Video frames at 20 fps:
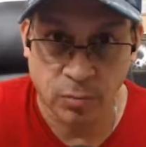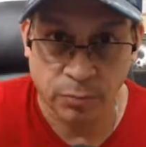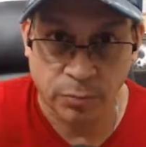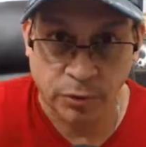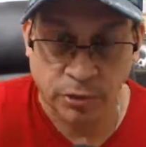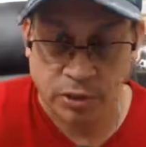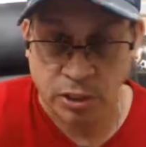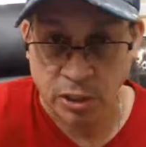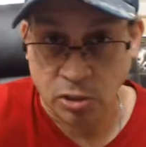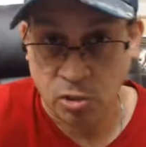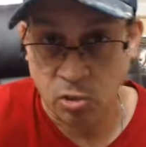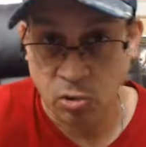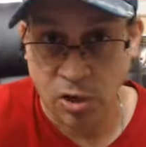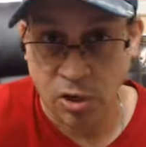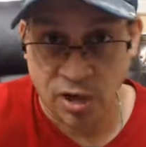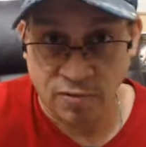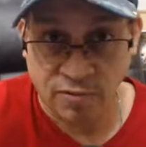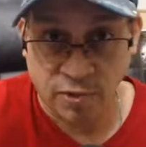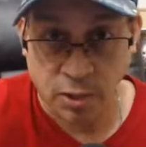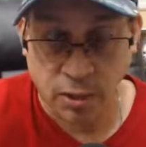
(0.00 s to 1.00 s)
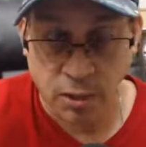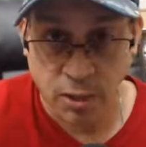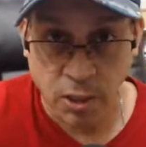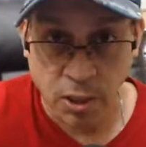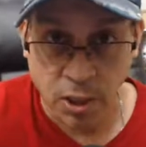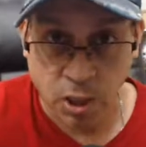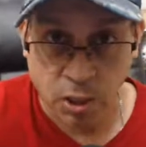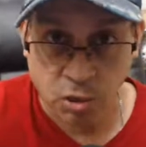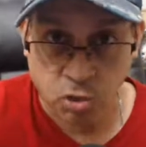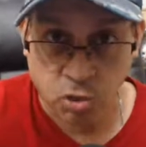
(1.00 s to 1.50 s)
But they do have a
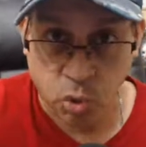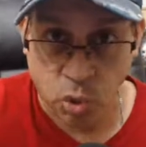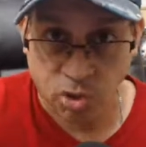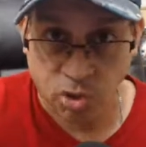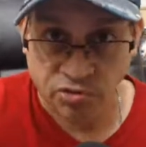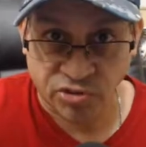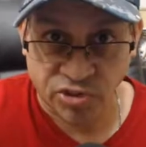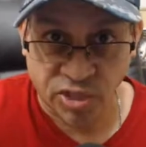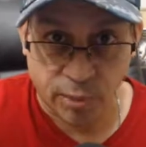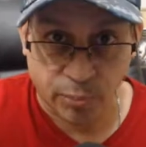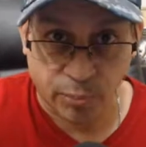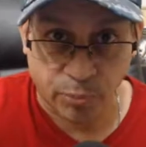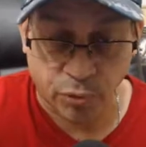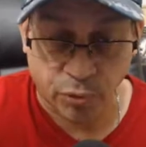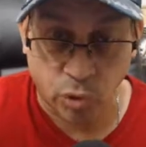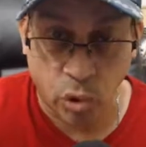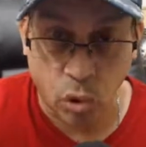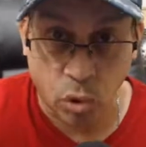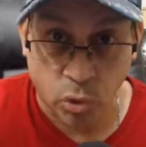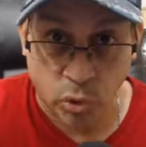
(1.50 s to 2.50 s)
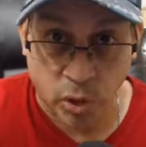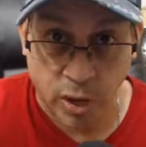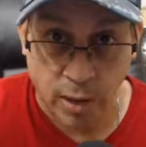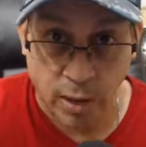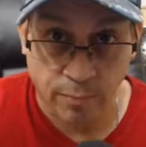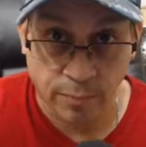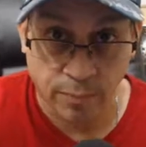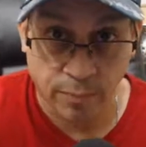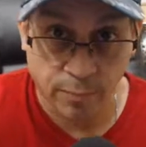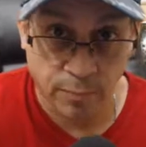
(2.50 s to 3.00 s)
12-step
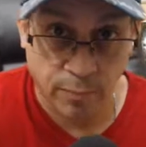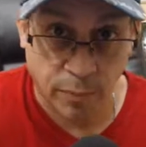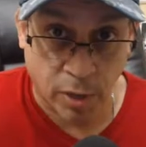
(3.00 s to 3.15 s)
program,